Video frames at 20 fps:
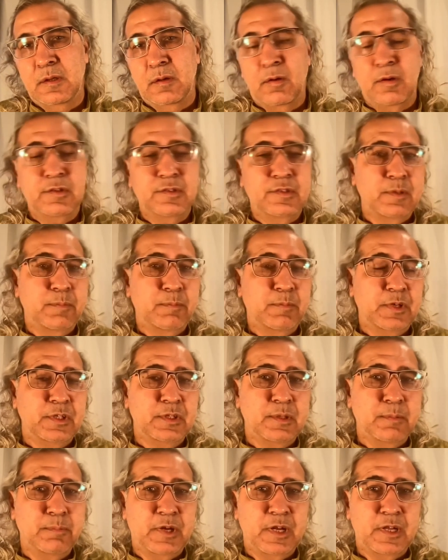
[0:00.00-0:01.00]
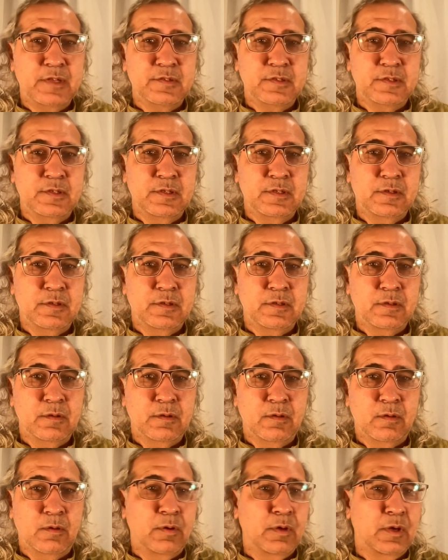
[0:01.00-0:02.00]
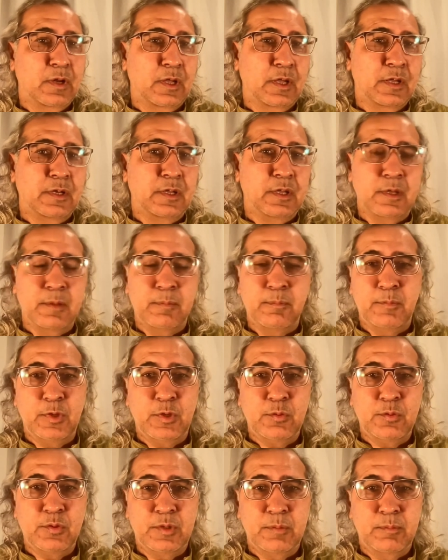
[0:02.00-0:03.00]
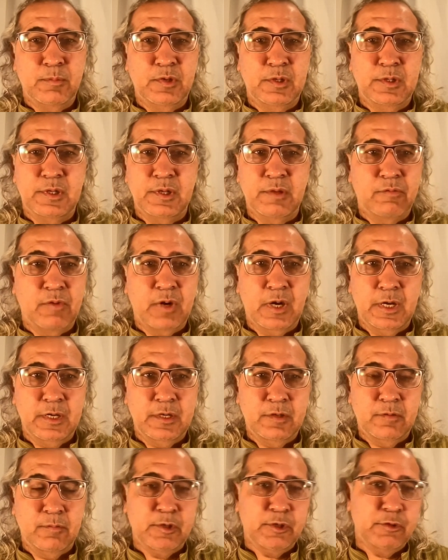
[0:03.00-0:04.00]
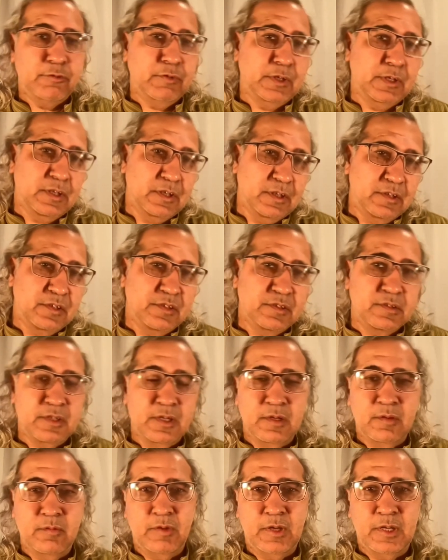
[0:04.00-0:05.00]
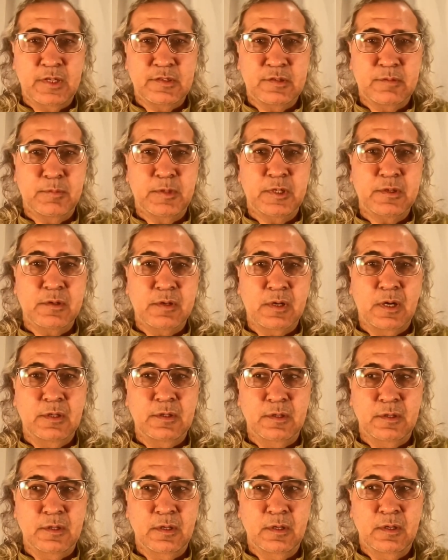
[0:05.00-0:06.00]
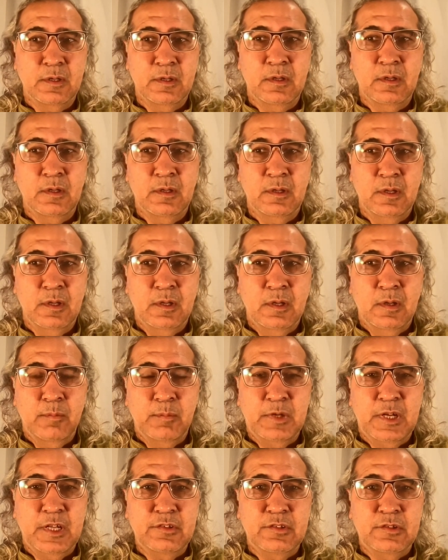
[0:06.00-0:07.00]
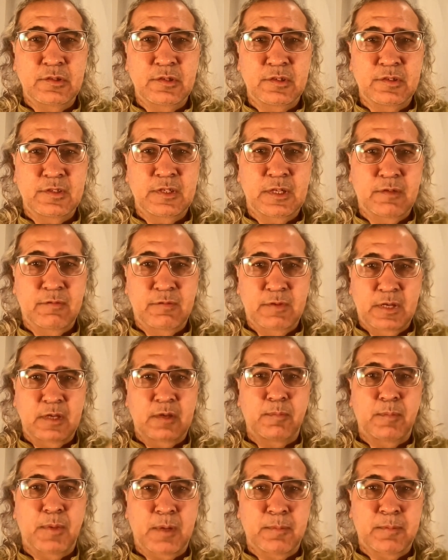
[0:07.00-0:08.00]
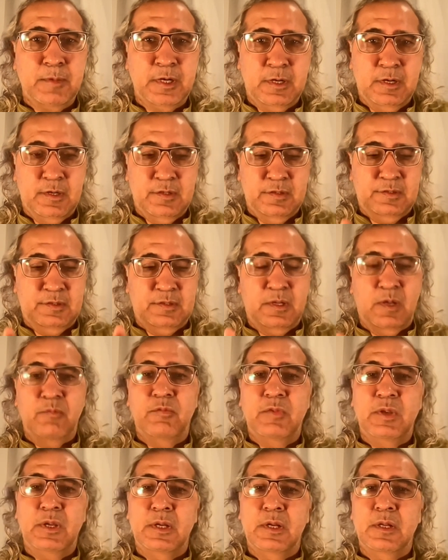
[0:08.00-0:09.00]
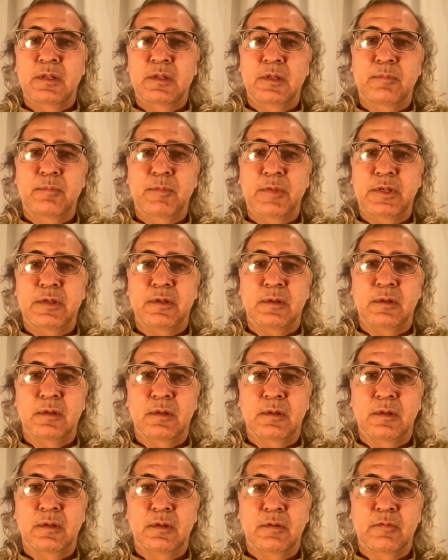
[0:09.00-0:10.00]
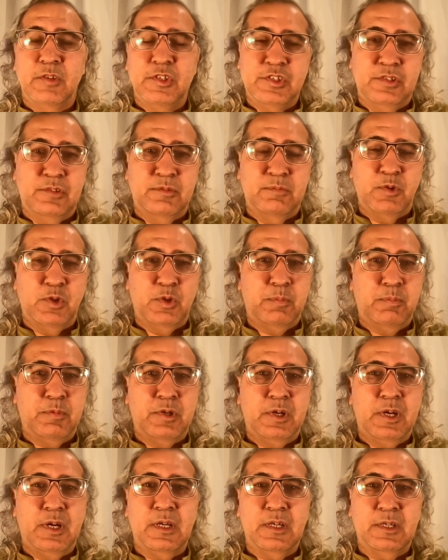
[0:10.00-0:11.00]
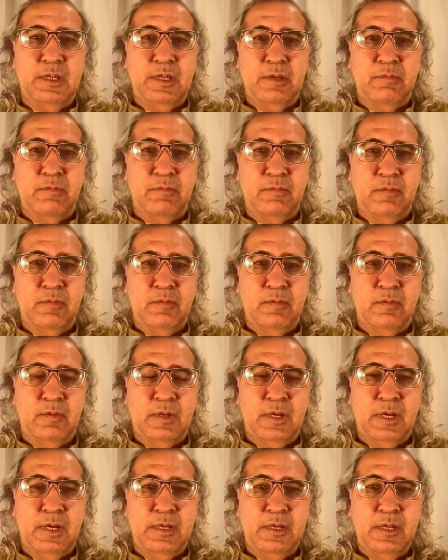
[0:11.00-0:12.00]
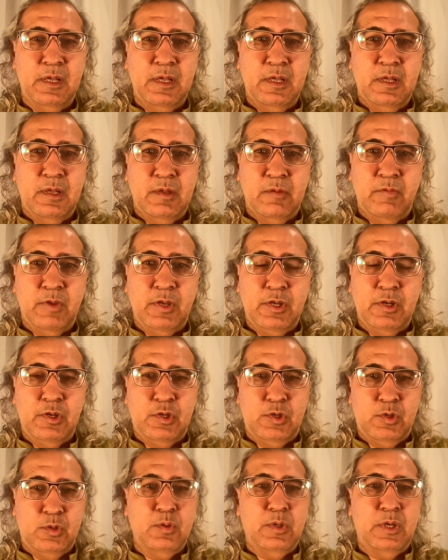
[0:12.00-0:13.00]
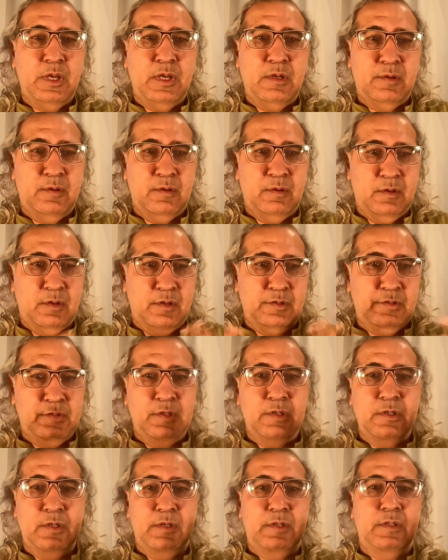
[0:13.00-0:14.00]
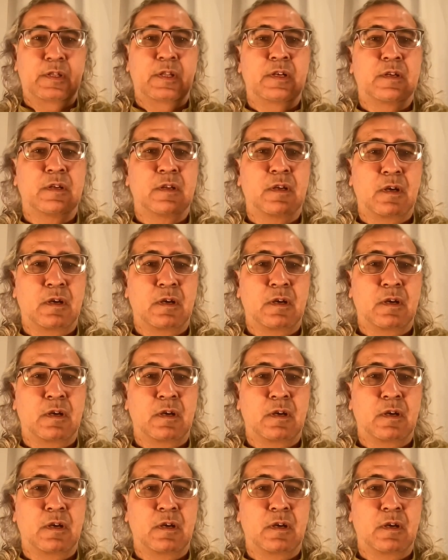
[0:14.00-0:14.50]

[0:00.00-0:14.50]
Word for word: or simply the present or an immutable divide between East and West, but rather place yourself like Bhabha does, somewhere in the middle, which is more productive, right? Where you can assert that